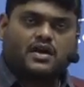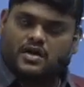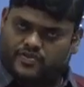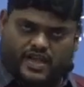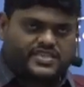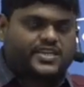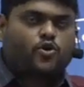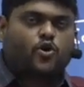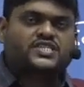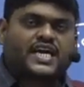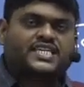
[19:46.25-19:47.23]
There is a no
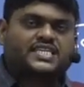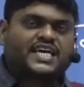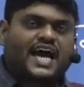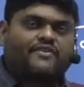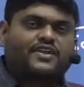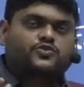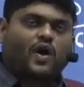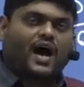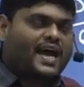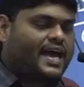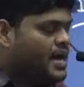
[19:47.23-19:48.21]
change in the average.
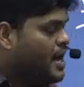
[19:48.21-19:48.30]
Why?